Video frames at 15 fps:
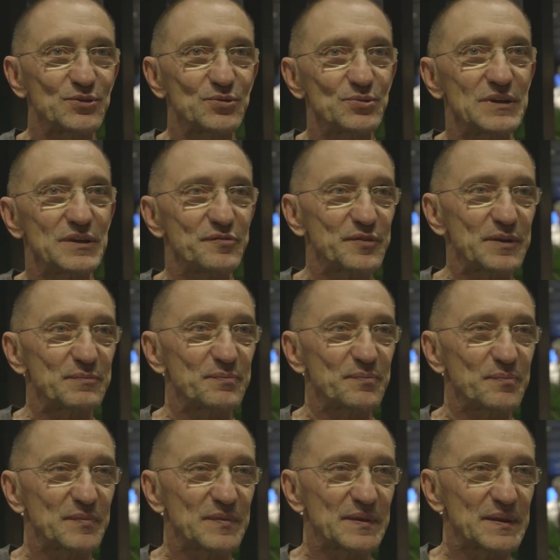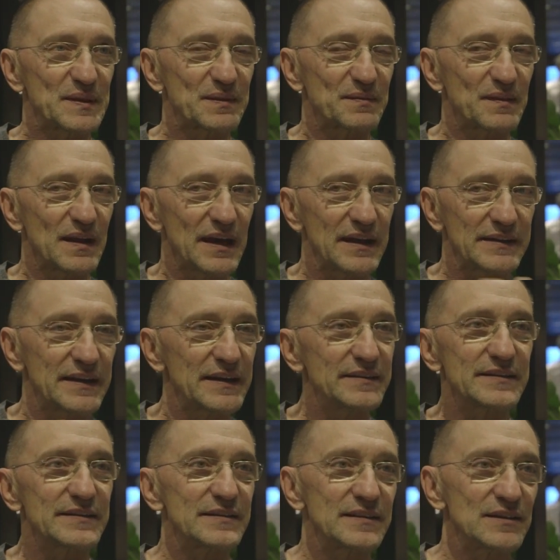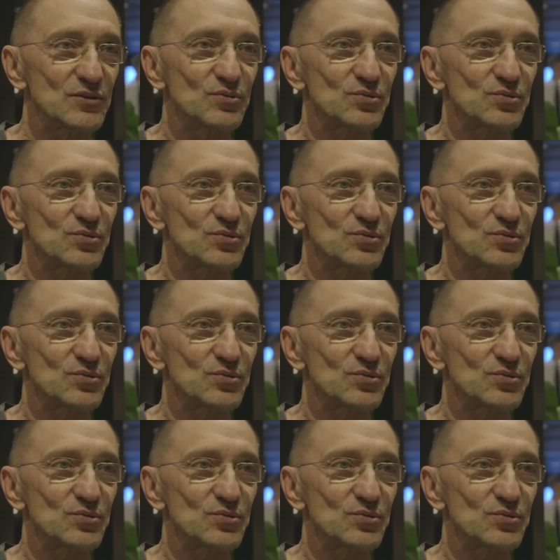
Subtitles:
two different identity,